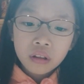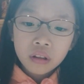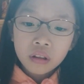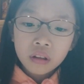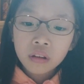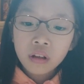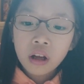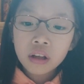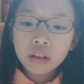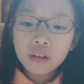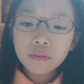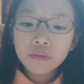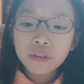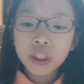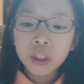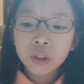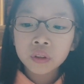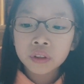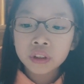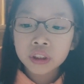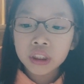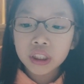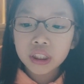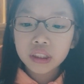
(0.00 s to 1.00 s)
Lots of
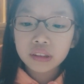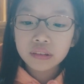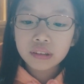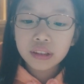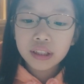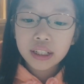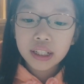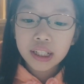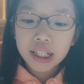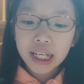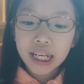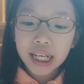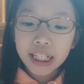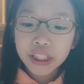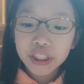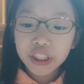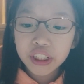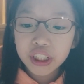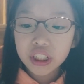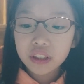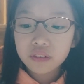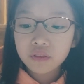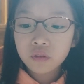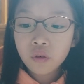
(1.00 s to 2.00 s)
children in
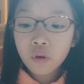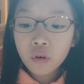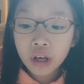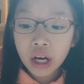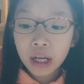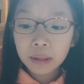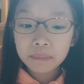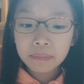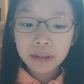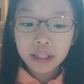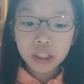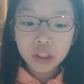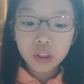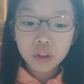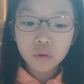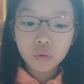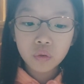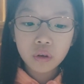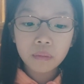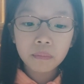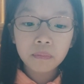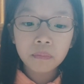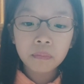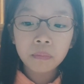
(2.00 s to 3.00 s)
year 4 had been
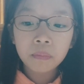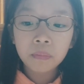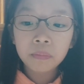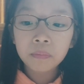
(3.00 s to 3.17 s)
to a